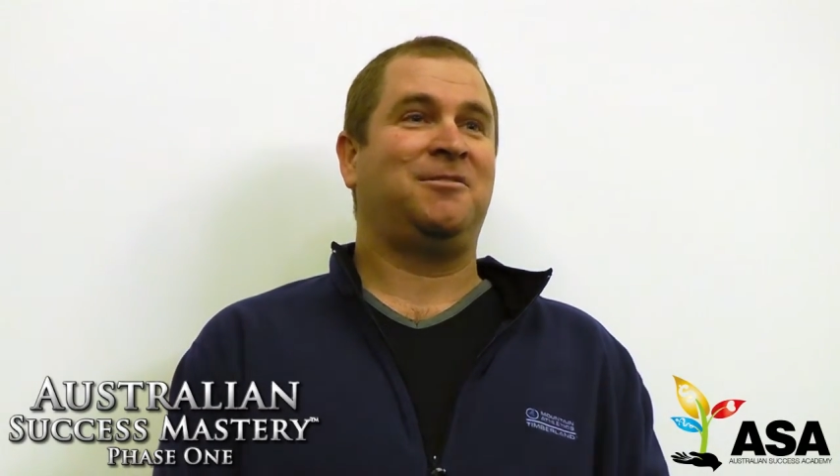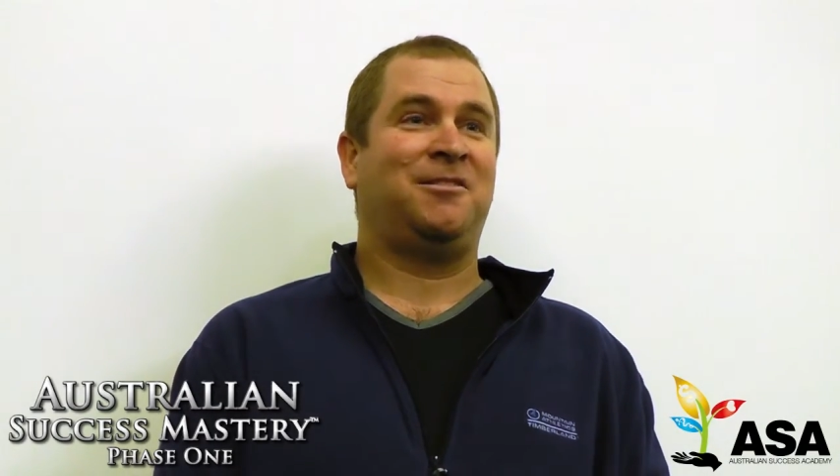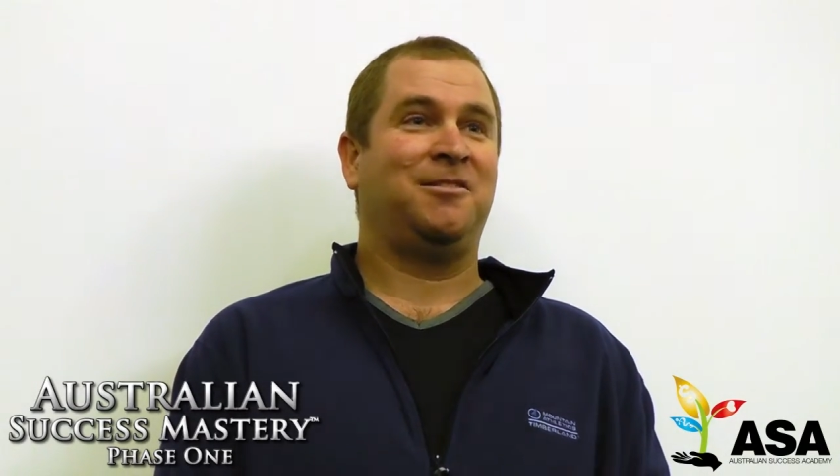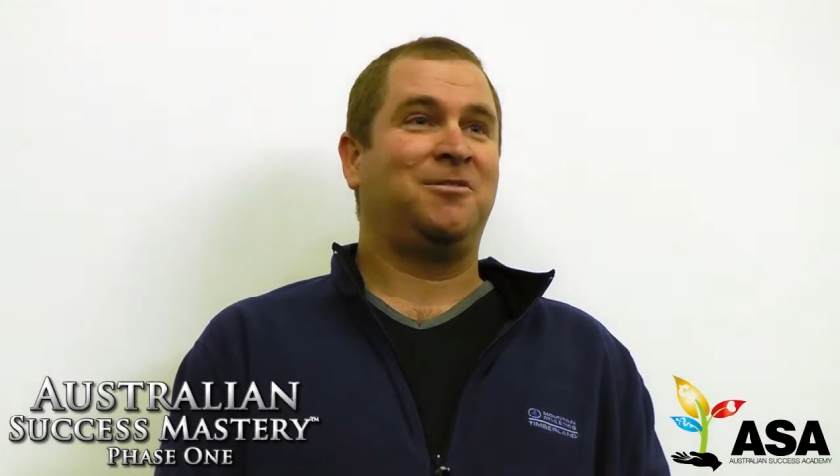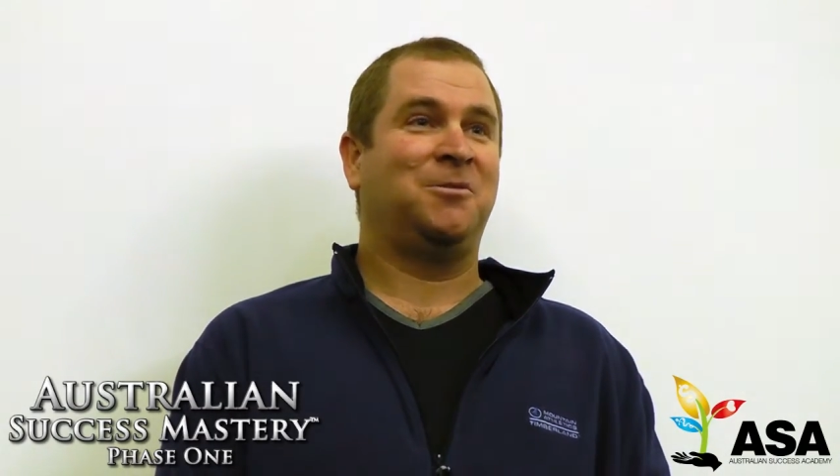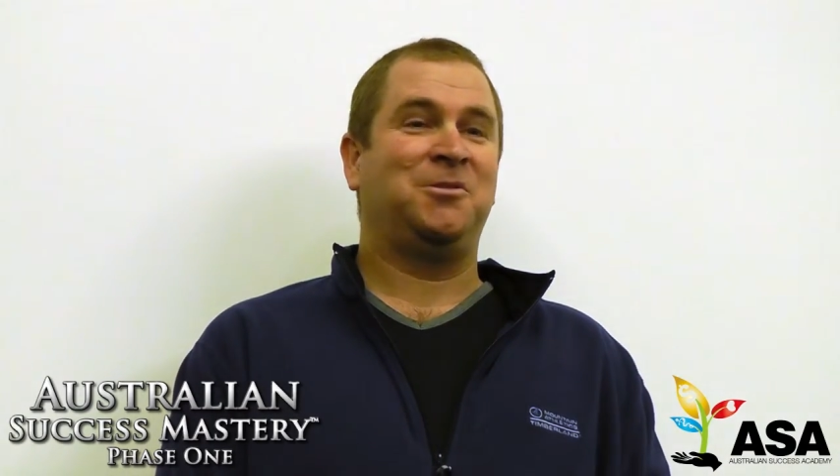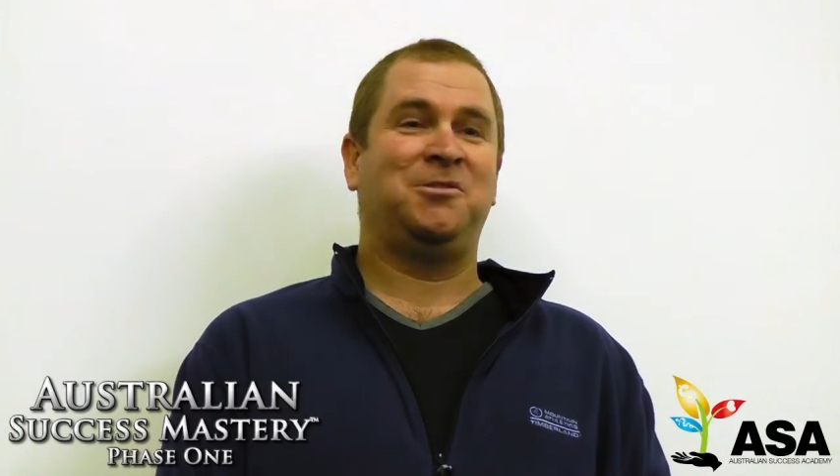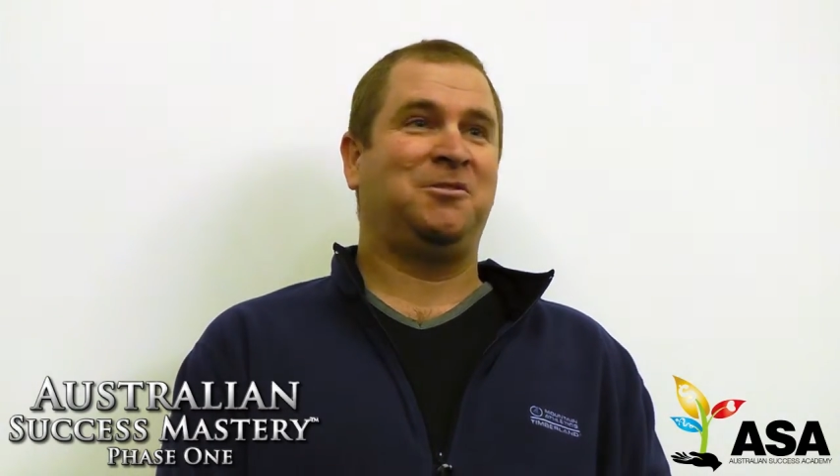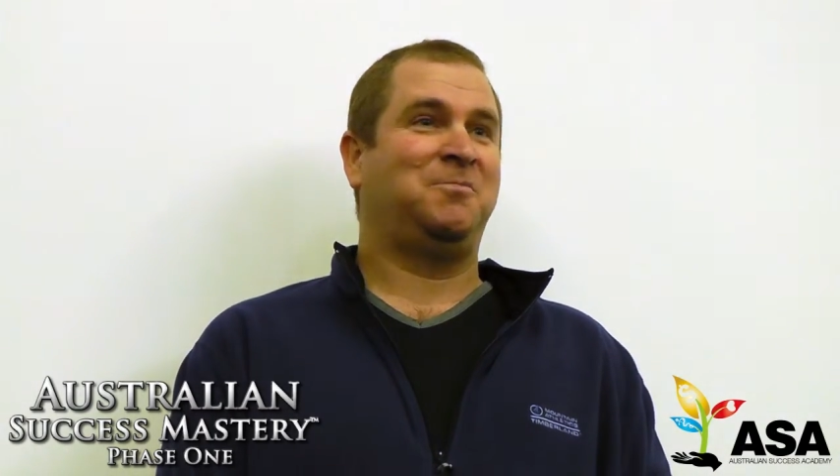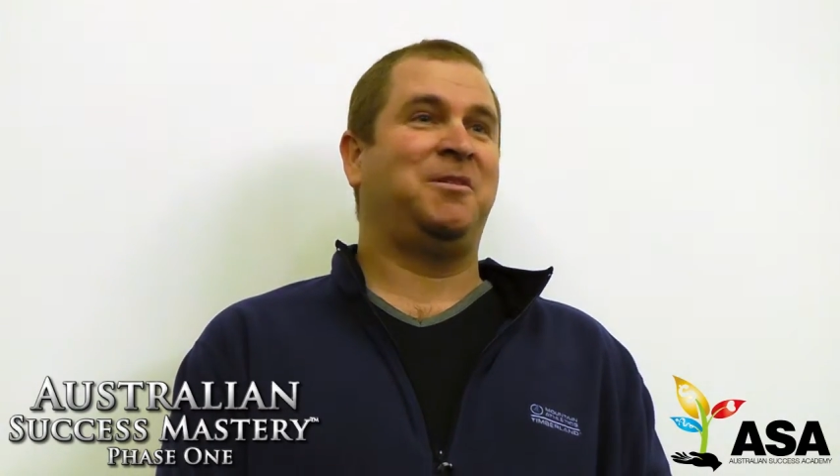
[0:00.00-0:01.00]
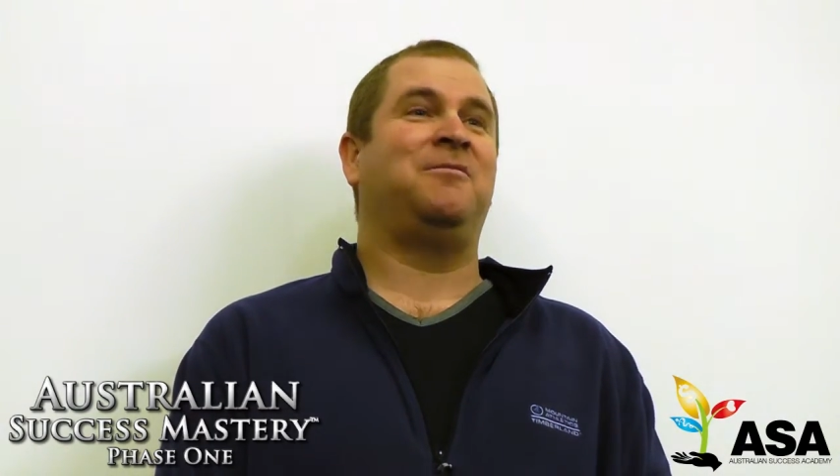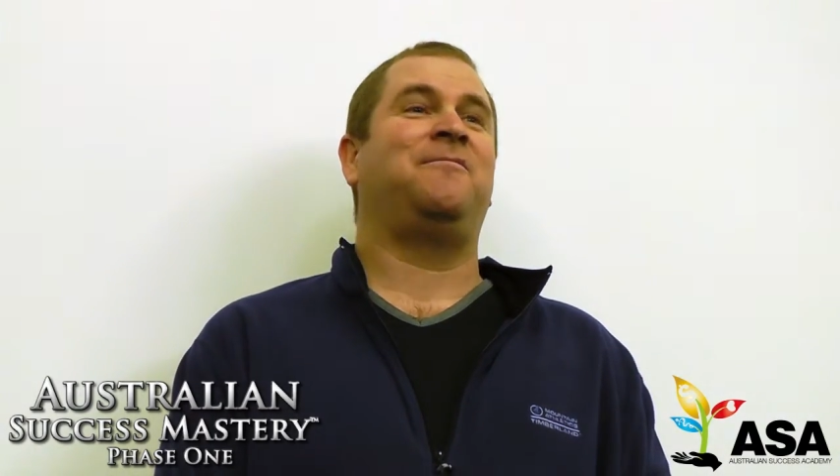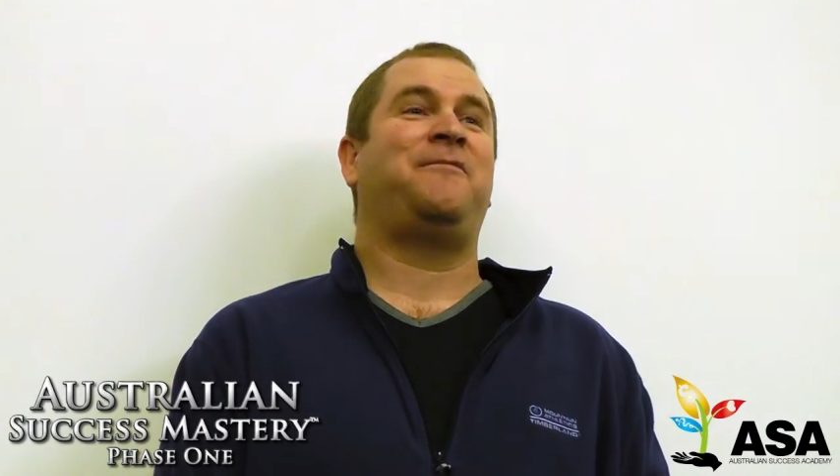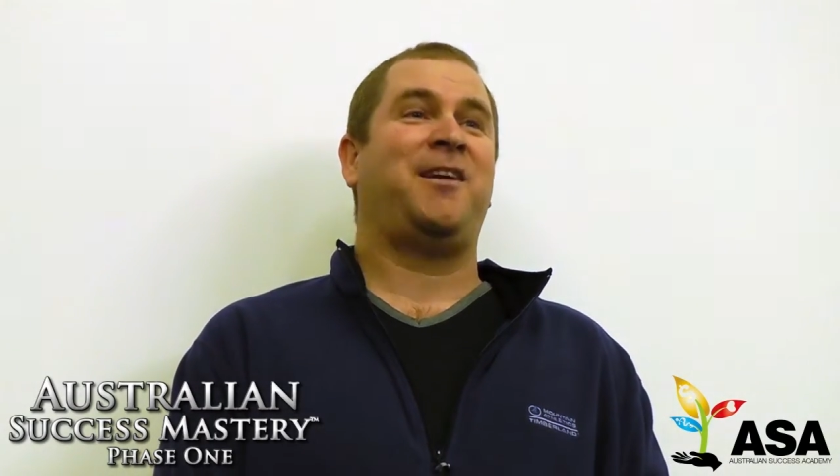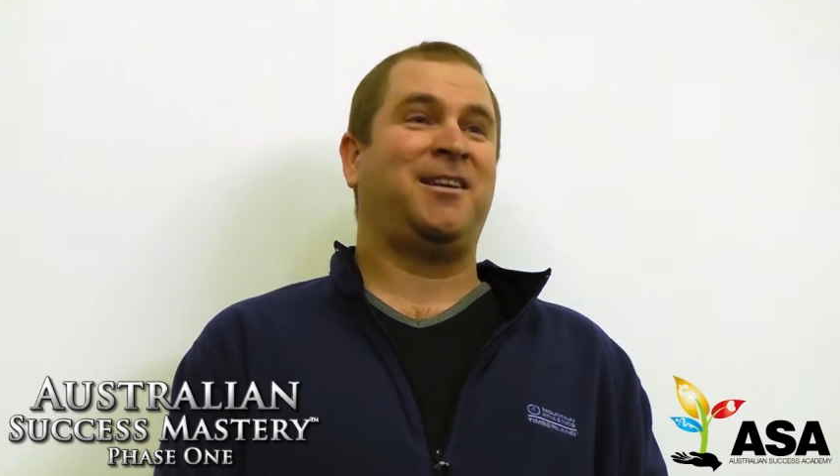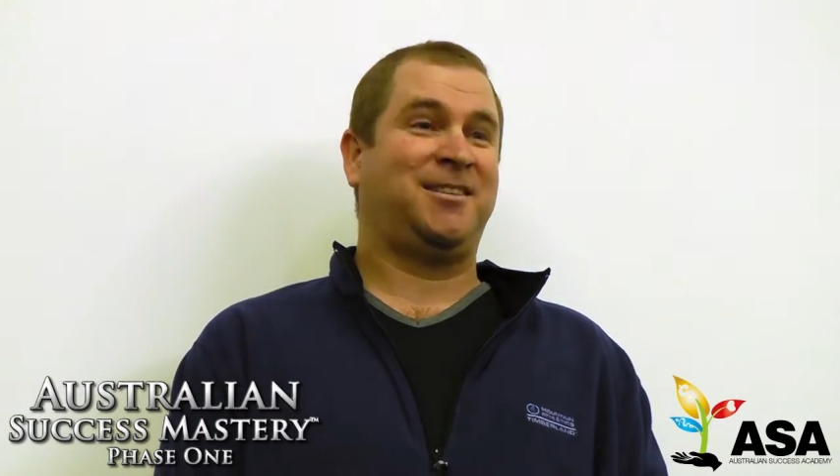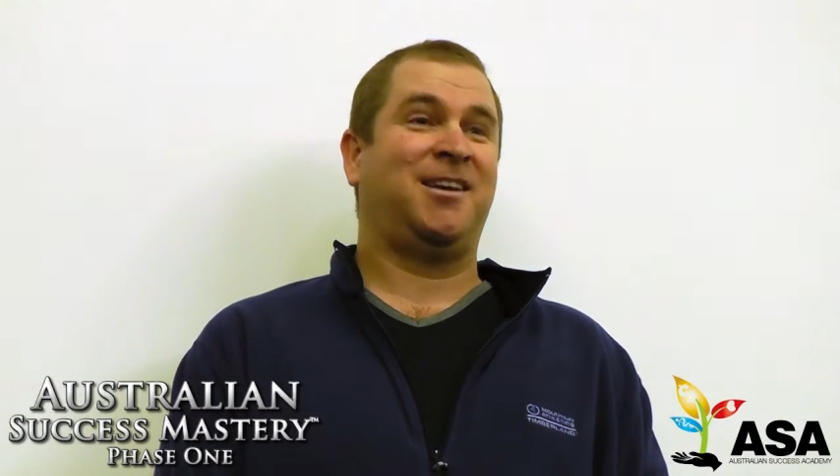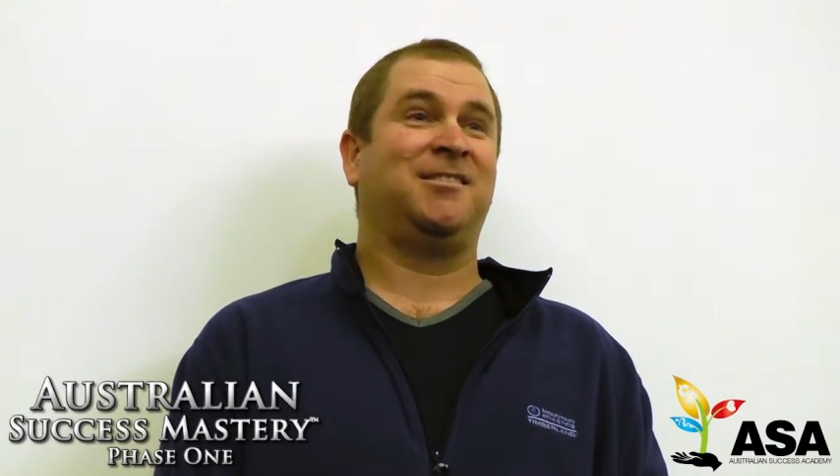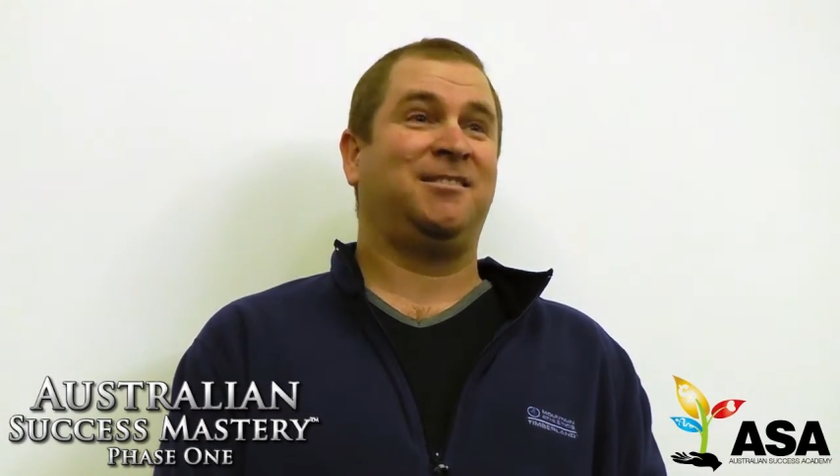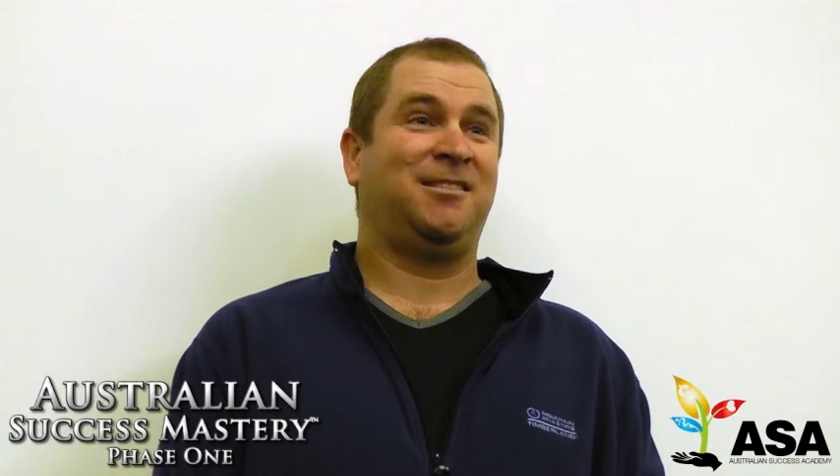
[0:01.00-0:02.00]
on the courses has been
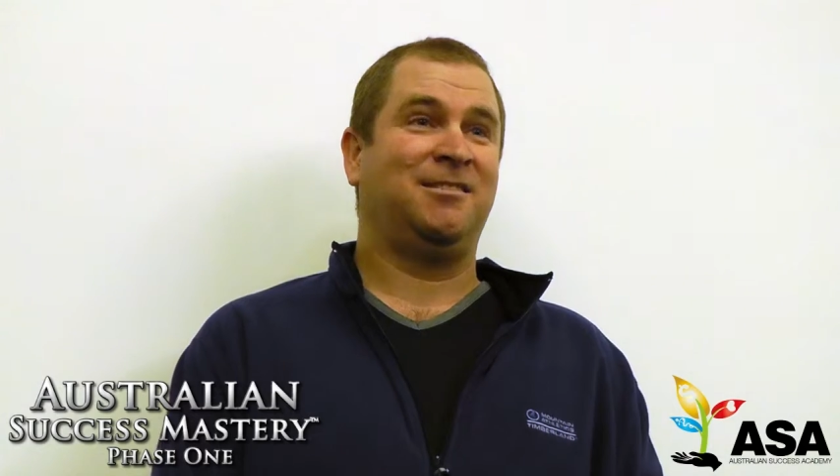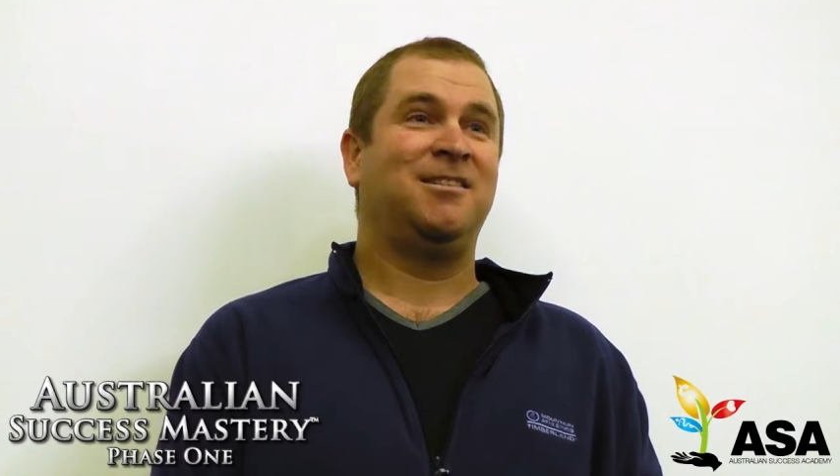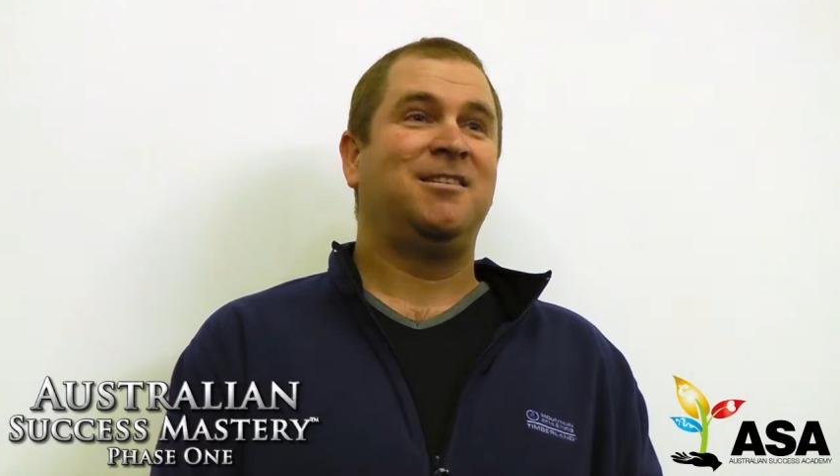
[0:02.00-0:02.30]
fantastic.